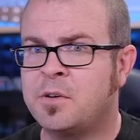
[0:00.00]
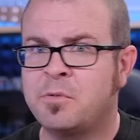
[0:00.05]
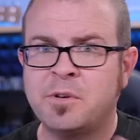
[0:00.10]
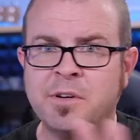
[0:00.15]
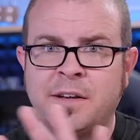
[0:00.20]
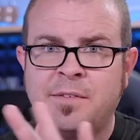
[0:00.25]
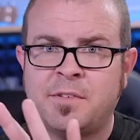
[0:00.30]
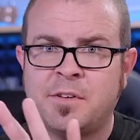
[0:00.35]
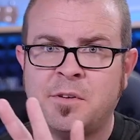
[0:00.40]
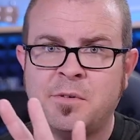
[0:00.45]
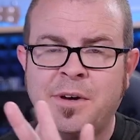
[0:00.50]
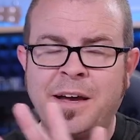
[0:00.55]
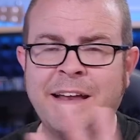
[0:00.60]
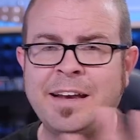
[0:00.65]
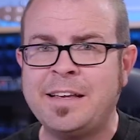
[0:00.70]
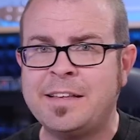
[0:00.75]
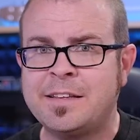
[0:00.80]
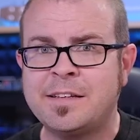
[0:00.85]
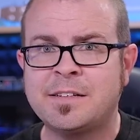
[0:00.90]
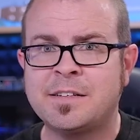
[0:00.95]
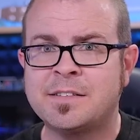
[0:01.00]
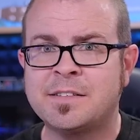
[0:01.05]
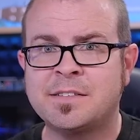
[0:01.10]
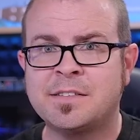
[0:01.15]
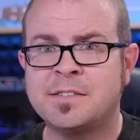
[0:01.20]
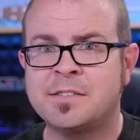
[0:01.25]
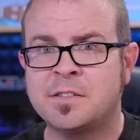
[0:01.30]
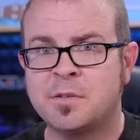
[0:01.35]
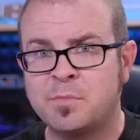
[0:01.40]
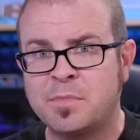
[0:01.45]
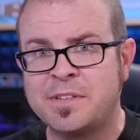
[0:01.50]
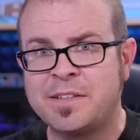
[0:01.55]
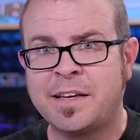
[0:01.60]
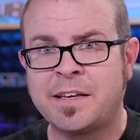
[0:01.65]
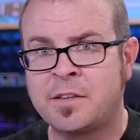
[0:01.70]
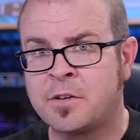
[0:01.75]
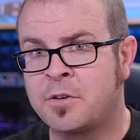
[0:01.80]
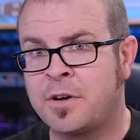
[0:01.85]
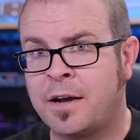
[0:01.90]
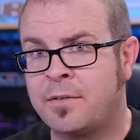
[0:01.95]
you wouldn't have to do anything to the system but
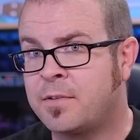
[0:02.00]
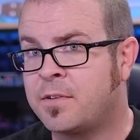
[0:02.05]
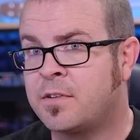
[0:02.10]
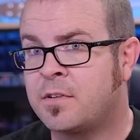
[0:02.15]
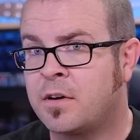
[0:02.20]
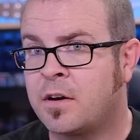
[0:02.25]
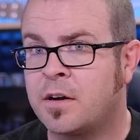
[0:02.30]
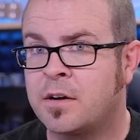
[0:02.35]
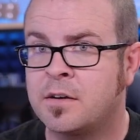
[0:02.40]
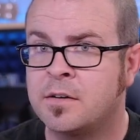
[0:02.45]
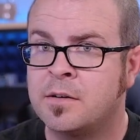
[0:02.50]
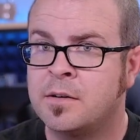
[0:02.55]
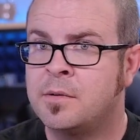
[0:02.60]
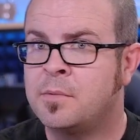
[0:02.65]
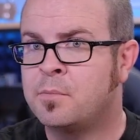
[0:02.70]
take the graphics card,